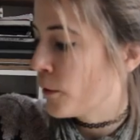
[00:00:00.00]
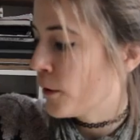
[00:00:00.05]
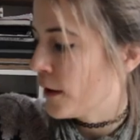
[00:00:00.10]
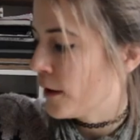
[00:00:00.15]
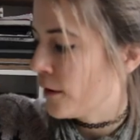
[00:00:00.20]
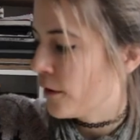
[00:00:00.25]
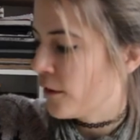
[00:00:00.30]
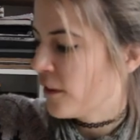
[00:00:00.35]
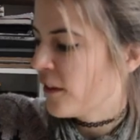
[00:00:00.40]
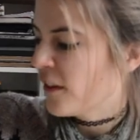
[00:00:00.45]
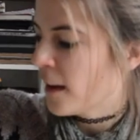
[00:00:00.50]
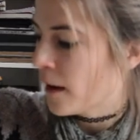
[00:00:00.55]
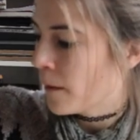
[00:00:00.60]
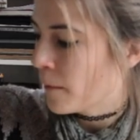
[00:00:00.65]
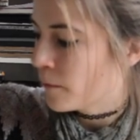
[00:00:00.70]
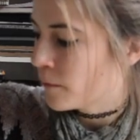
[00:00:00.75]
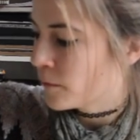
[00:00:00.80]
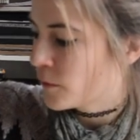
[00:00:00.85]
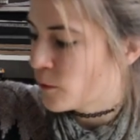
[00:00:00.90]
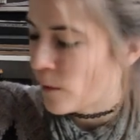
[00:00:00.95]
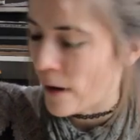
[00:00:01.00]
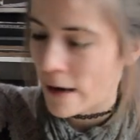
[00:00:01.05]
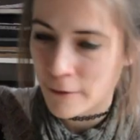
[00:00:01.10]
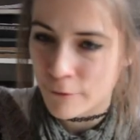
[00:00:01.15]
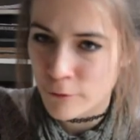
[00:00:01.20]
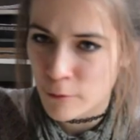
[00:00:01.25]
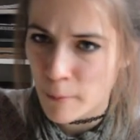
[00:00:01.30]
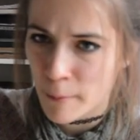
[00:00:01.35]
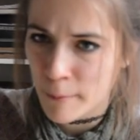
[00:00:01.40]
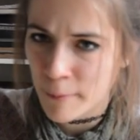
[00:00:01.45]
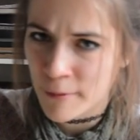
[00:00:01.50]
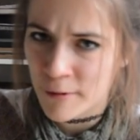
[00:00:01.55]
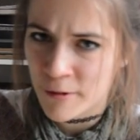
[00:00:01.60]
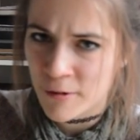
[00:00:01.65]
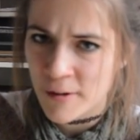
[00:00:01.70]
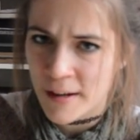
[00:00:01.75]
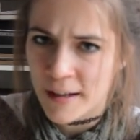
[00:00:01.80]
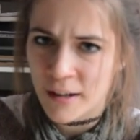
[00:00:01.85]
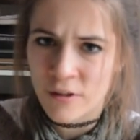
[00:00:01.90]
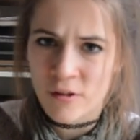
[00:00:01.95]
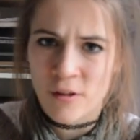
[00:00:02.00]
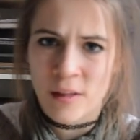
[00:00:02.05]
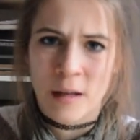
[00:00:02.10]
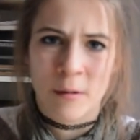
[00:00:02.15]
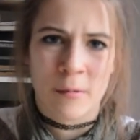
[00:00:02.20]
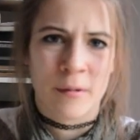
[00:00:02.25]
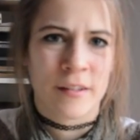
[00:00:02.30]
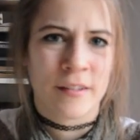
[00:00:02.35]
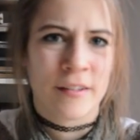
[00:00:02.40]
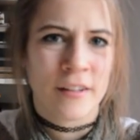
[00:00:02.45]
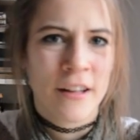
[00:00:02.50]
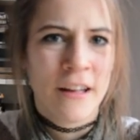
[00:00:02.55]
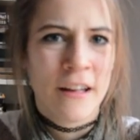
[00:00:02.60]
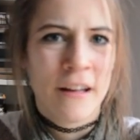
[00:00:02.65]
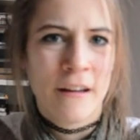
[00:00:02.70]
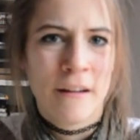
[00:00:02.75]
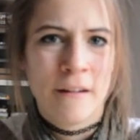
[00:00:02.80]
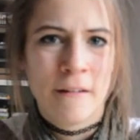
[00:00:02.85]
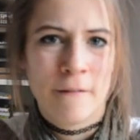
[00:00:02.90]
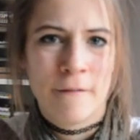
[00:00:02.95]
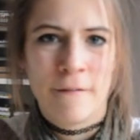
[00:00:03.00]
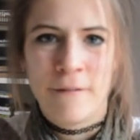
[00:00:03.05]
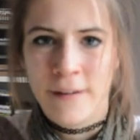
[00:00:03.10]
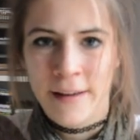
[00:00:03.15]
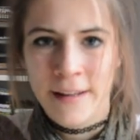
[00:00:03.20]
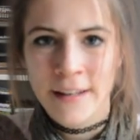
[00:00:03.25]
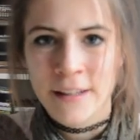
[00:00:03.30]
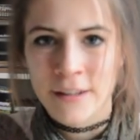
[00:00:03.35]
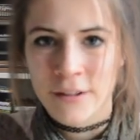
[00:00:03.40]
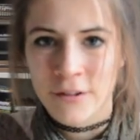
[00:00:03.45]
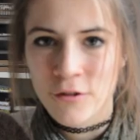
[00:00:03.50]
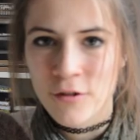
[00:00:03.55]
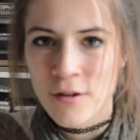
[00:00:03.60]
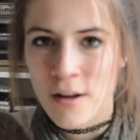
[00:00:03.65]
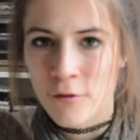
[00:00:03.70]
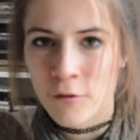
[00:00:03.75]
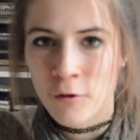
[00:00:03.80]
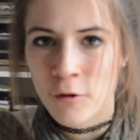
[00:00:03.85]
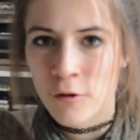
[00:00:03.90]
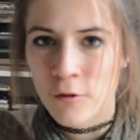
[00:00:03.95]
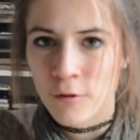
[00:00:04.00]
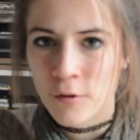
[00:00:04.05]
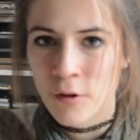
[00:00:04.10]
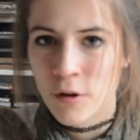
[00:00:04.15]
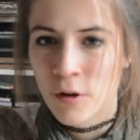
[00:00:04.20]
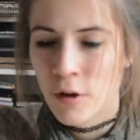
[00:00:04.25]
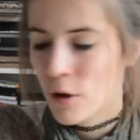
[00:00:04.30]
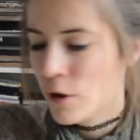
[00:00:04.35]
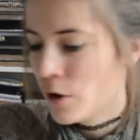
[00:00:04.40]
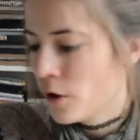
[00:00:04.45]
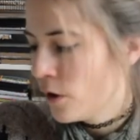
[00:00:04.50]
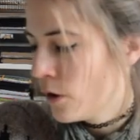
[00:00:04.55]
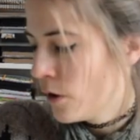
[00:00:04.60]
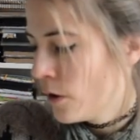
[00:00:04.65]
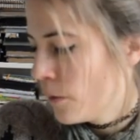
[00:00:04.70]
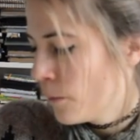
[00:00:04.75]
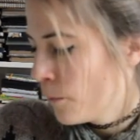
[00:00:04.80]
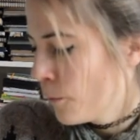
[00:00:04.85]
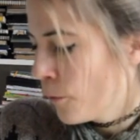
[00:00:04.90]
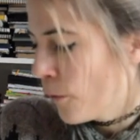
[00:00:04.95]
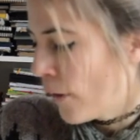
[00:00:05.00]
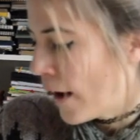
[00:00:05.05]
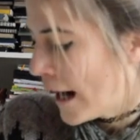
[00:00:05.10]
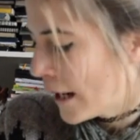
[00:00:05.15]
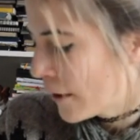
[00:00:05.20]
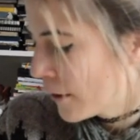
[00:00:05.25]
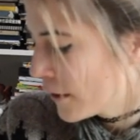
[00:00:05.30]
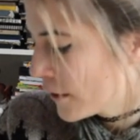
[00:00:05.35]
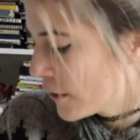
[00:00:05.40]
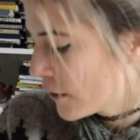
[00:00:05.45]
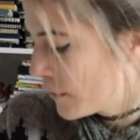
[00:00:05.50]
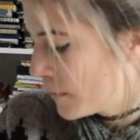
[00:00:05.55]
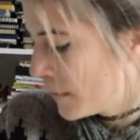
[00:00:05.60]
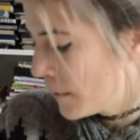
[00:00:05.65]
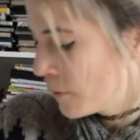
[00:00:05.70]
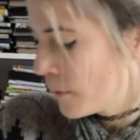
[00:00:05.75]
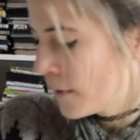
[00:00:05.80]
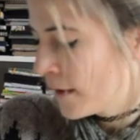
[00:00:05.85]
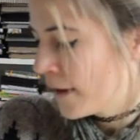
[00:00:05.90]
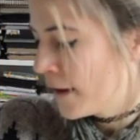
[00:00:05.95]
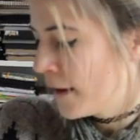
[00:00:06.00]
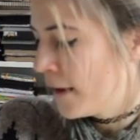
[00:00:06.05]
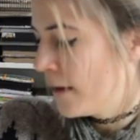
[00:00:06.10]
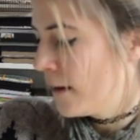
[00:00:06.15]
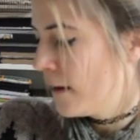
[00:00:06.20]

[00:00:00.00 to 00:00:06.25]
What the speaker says: in some drawing from imagination that was finished, not just progress, but really